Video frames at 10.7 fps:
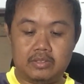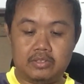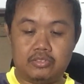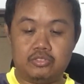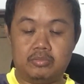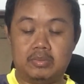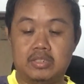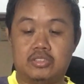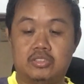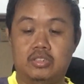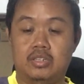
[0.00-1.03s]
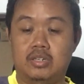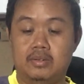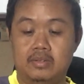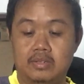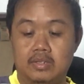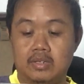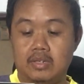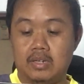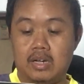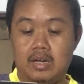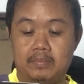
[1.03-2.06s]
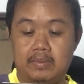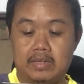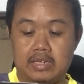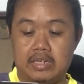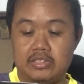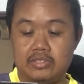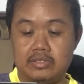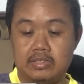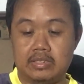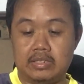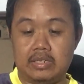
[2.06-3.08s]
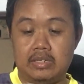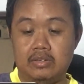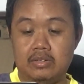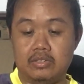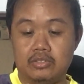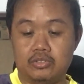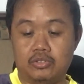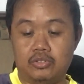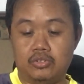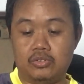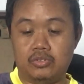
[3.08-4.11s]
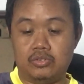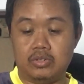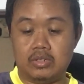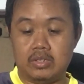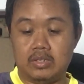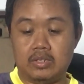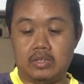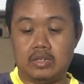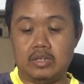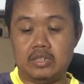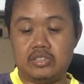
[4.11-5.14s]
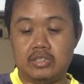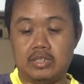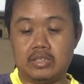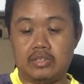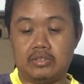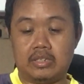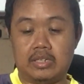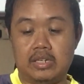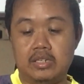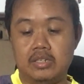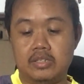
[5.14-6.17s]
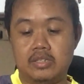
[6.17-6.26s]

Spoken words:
it's too much application in here, so I'm gonna check it out again.